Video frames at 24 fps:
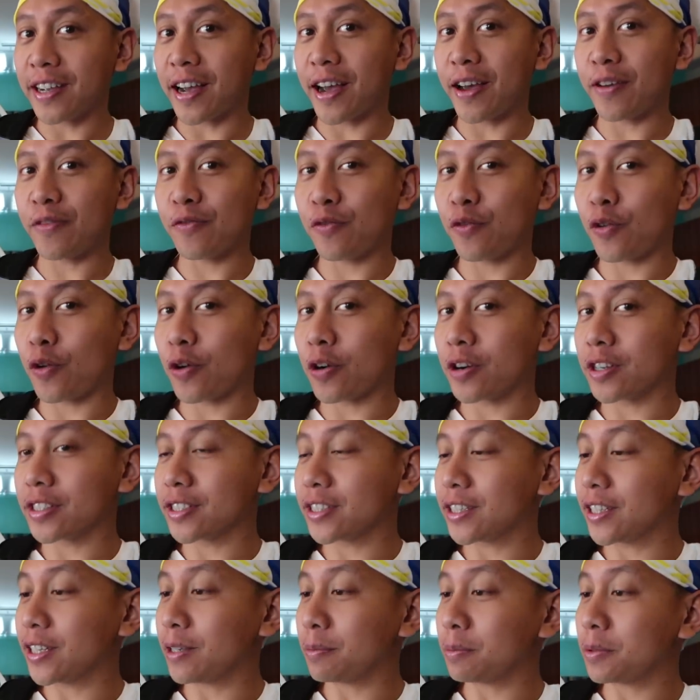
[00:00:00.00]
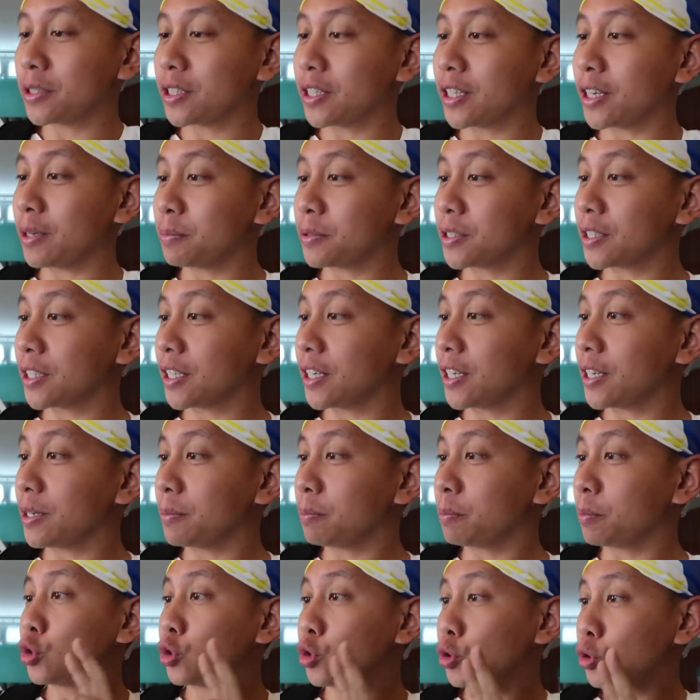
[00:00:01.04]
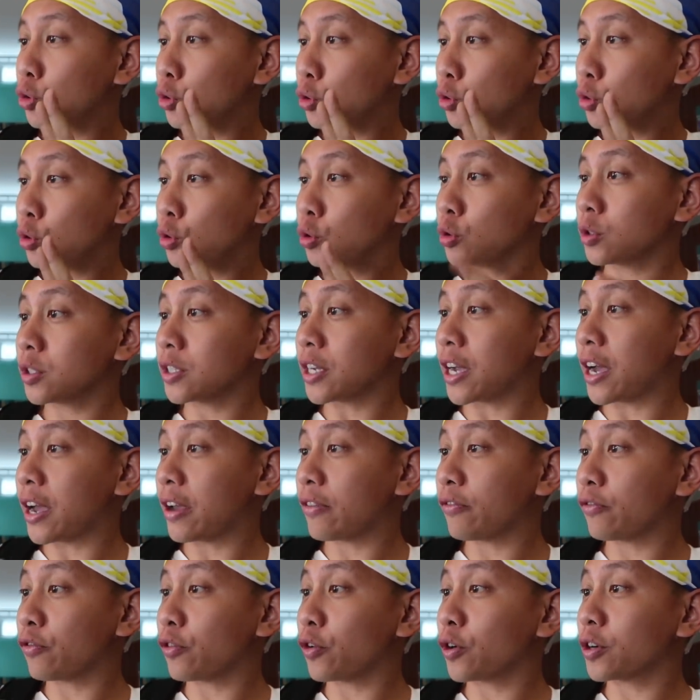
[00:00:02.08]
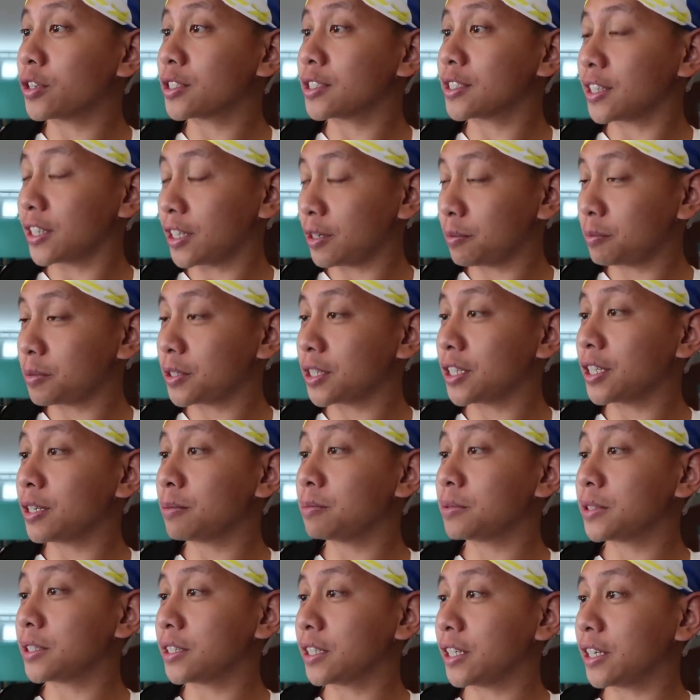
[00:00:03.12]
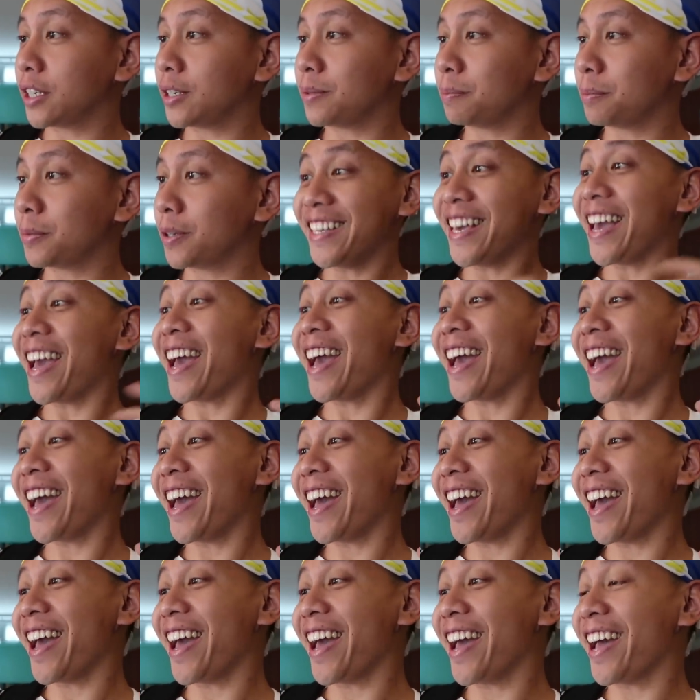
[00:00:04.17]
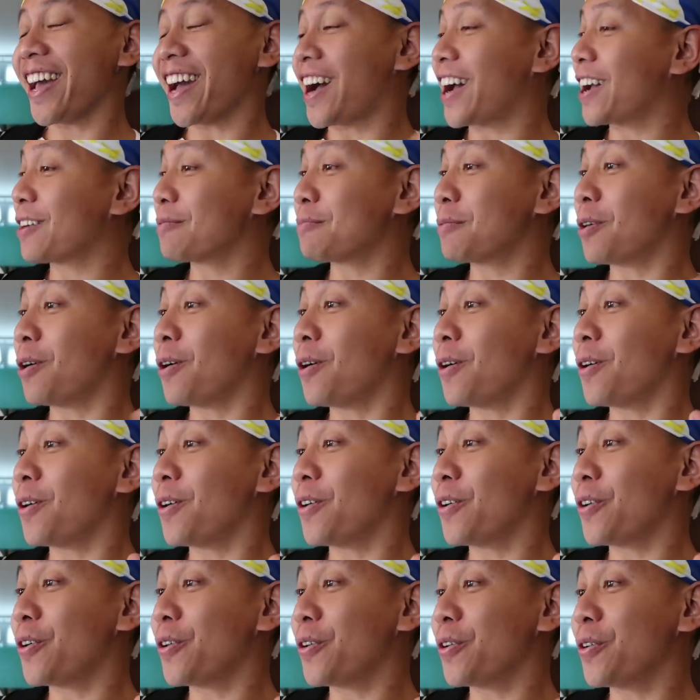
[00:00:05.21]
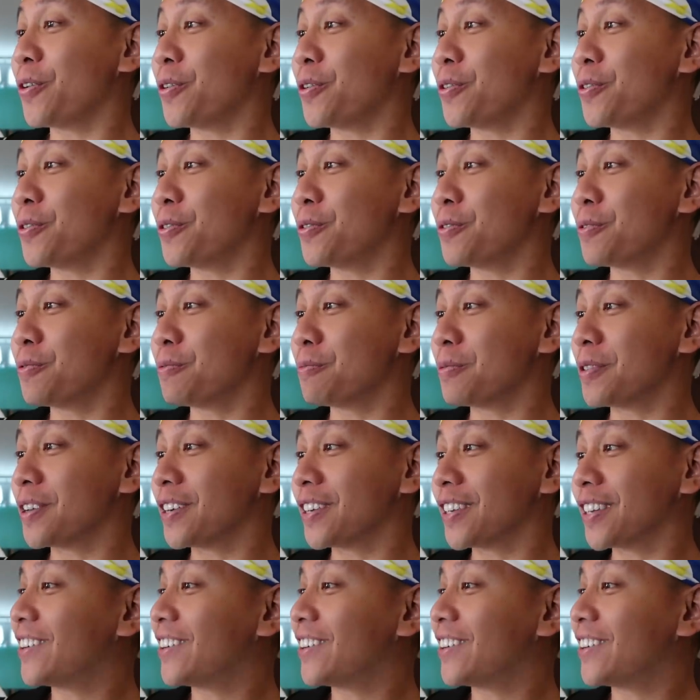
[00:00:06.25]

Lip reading: time for sleep, sleep, sleep. Two, time for sleep, sleep, sleep. Yay, I'm home.